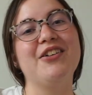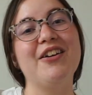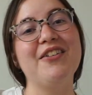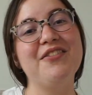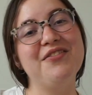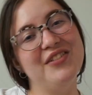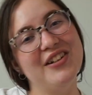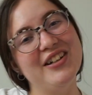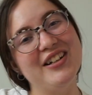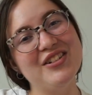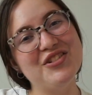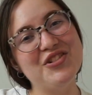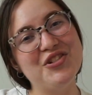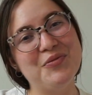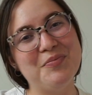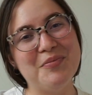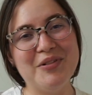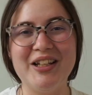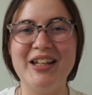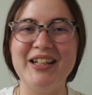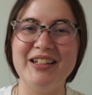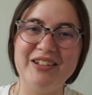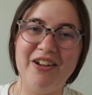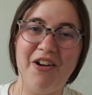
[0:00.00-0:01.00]
I finished
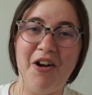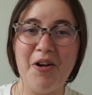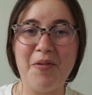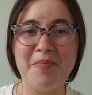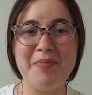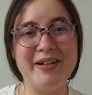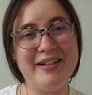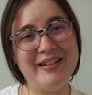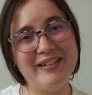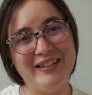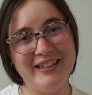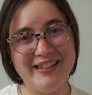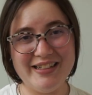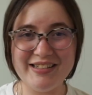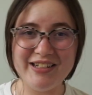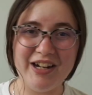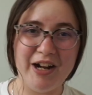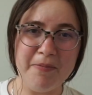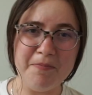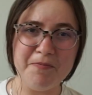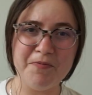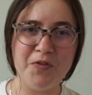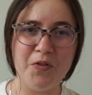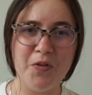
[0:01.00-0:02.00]
Play Along by Liz
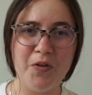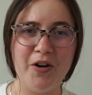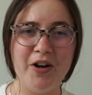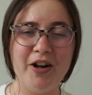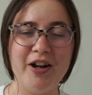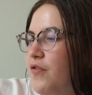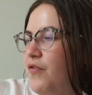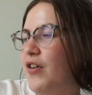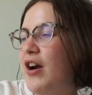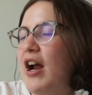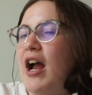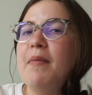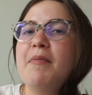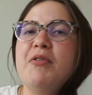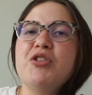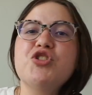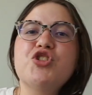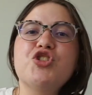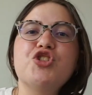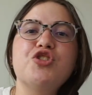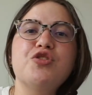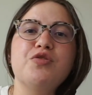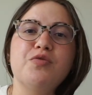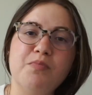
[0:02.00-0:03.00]
Tomford. For how much
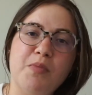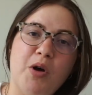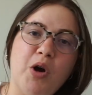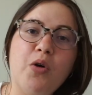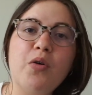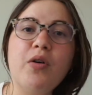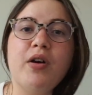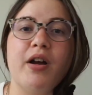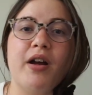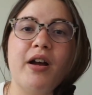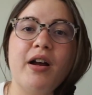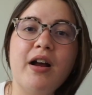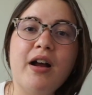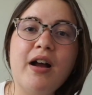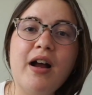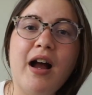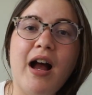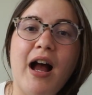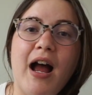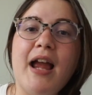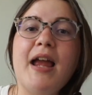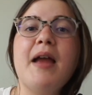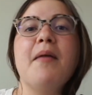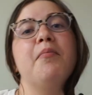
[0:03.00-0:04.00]
smoke
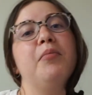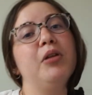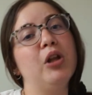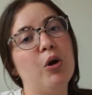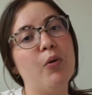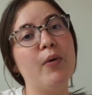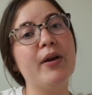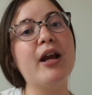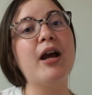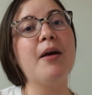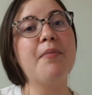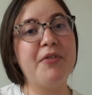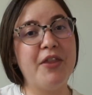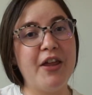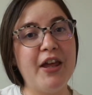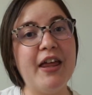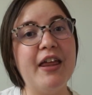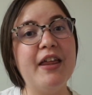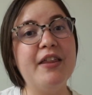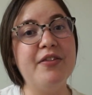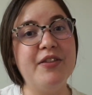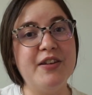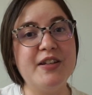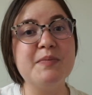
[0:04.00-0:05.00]
I am blowing up
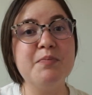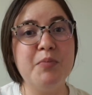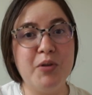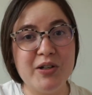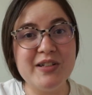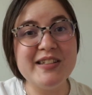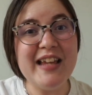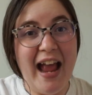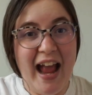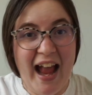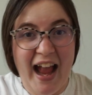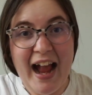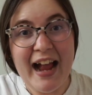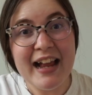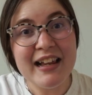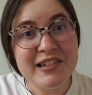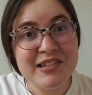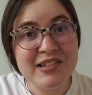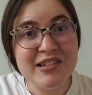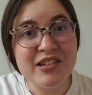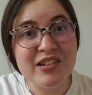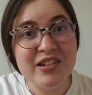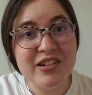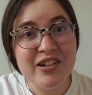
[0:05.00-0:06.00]
that this book's
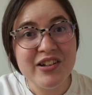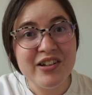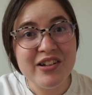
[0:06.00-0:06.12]
ass,